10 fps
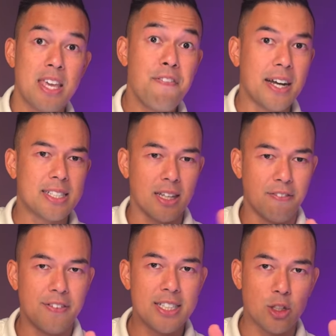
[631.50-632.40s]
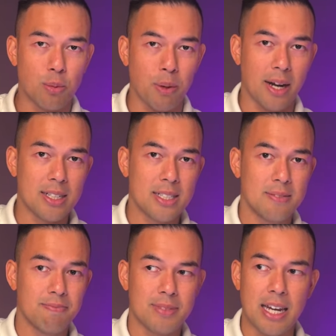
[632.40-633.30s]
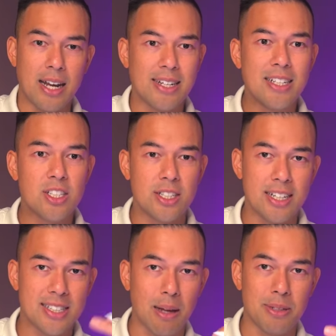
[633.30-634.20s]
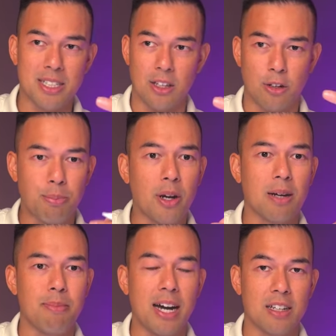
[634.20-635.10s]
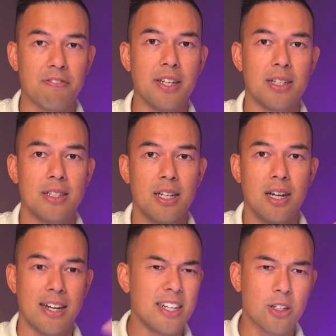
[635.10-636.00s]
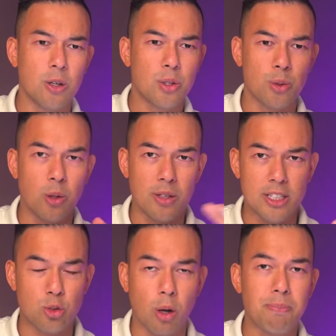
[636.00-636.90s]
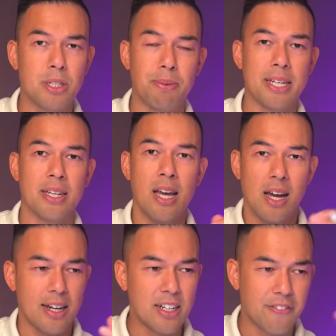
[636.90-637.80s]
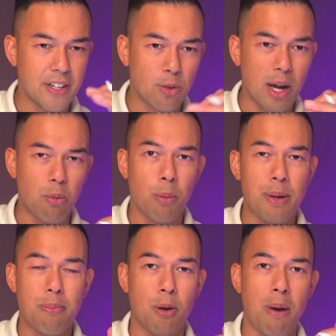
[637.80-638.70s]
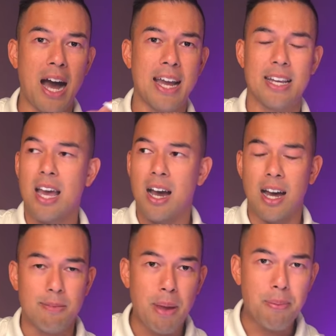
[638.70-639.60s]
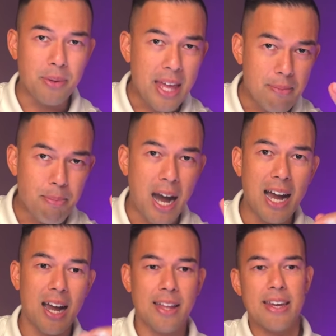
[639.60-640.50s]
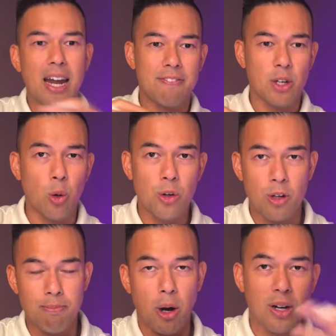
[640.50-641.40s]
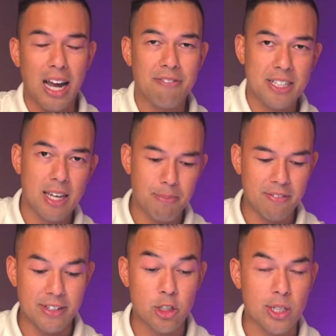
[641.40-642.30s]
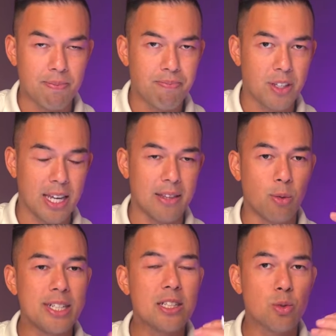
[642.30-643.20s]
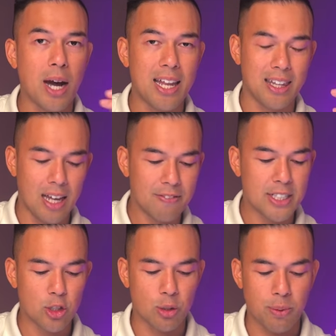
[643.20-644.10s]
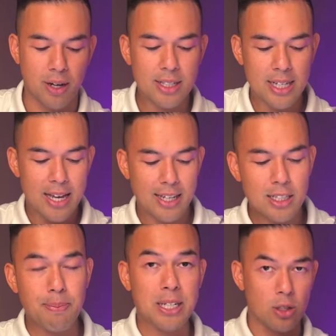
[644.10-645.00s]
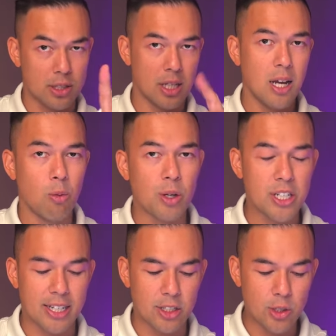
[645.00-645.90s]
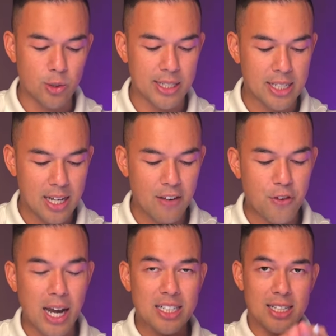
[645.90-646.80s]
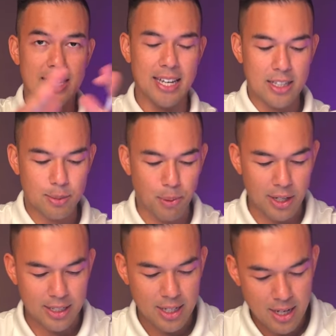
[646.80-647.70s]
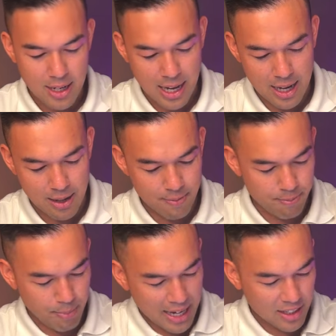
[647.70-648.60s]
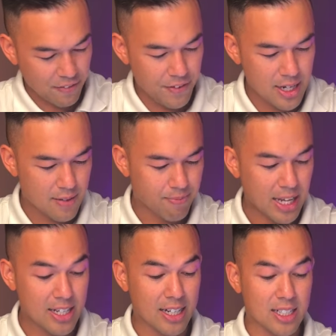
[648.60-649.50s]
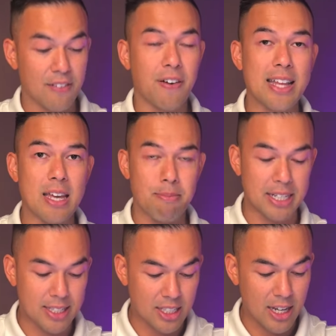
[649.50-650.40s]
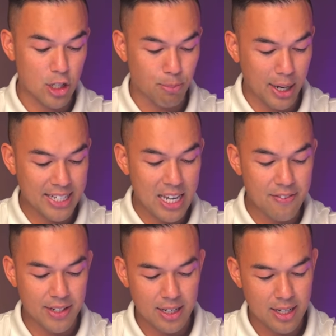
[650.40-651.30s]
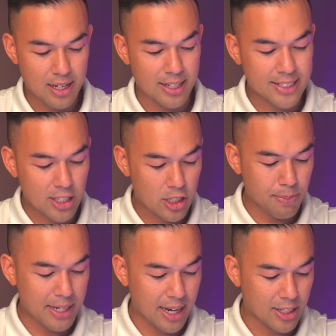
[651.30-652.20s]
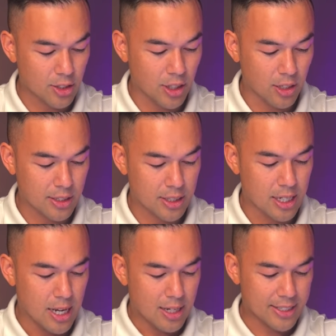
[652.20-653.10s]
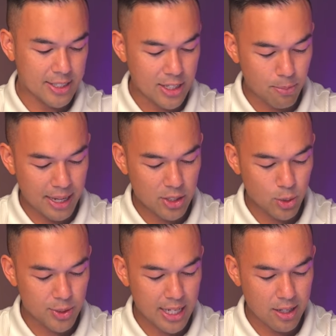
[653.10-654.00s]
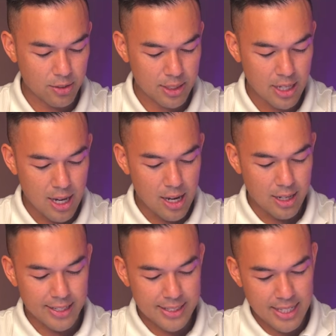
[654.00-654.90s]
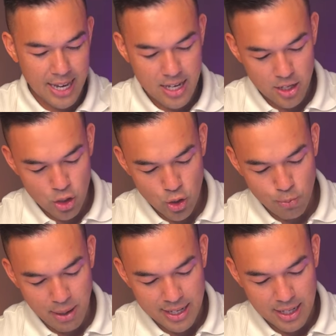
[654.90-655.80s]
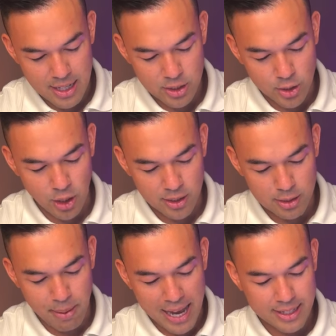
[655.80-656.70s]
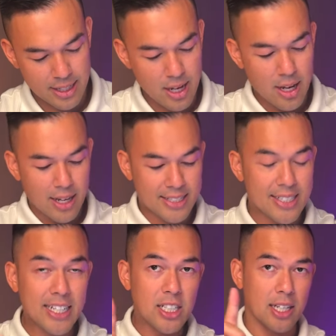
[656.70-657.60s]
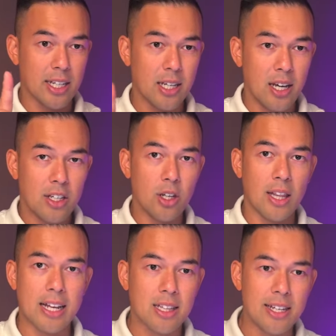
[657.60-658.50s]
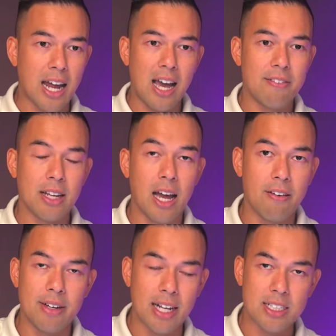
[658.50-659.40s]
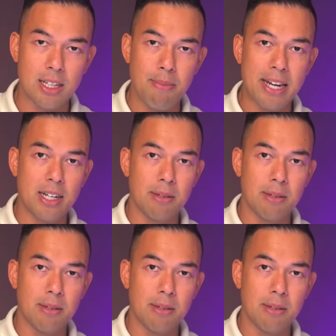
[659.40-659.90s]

If I sell a physical product, then I need to establish a lot of product market fit. I need to go through all this drop shipping. I need to figure out what people are buying. Uh, people then buy and then have to order in bulk. I have to keep inventory. Okay, the reasons why I love digital products is because what you can do is if you actually get this product uh, market fit and you actually find that message and you break even. Let's say you spend $100. Let's say you make two sales. Let's say you make $100 back. Essentially, you're like, Linh, I haven't, I haven't actually made